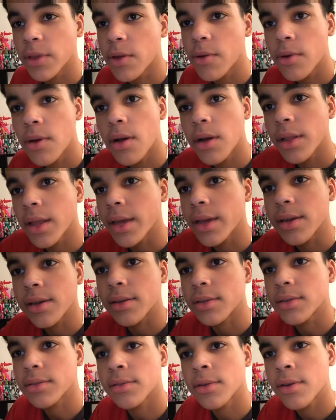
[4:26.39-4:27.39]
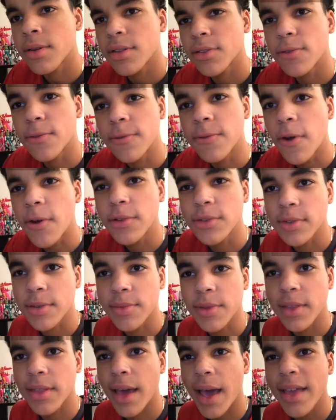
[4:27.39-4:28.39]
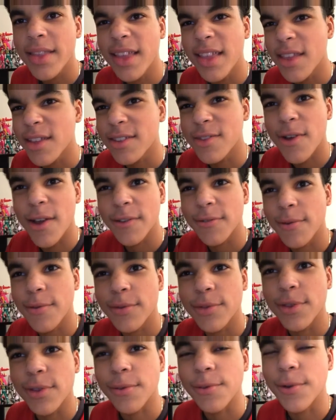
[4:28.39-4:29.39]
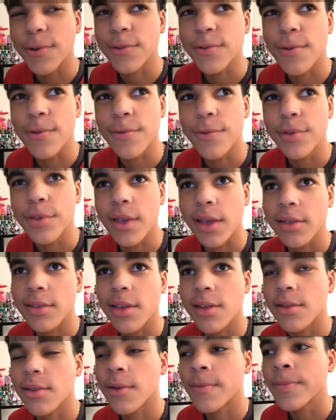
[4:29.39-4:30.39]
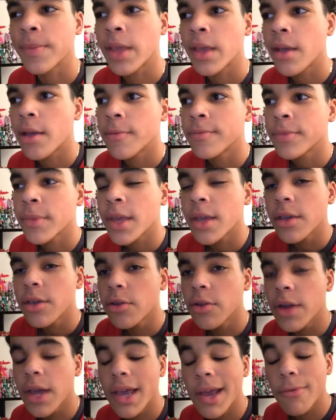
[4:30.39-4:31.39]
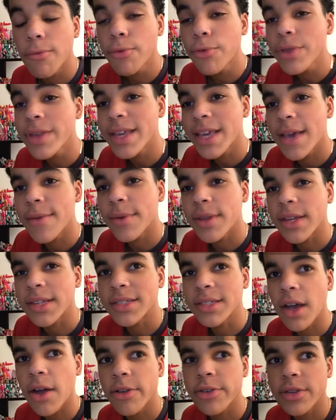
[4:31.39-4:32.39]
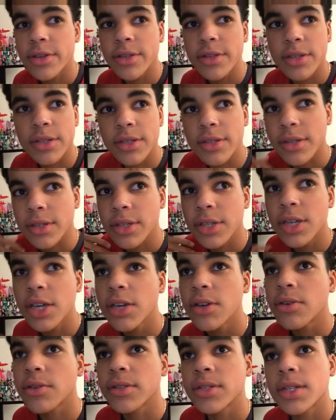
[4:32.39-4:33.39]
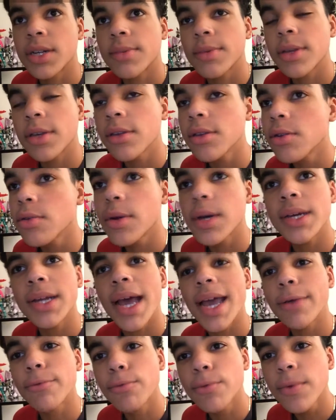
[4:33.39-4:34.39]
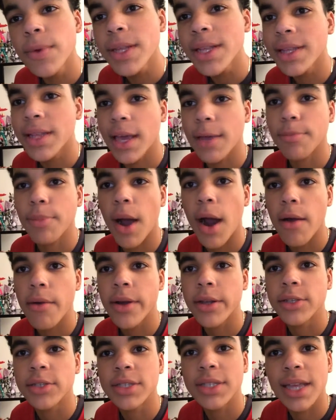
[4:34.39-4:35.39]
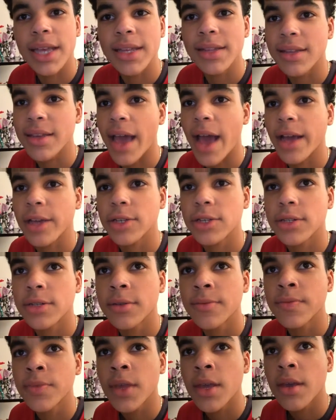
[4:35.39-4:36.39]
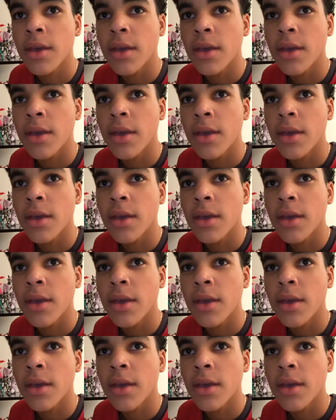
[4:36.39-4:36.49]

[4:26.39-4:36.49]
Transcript: They were all like turned into phones, something like that. I thought they transformed into the phones for a few seconds. I don't know. It really gave me nostalgia and just the chills. And I'm like, you know what? I really like Power Rangers, like the action.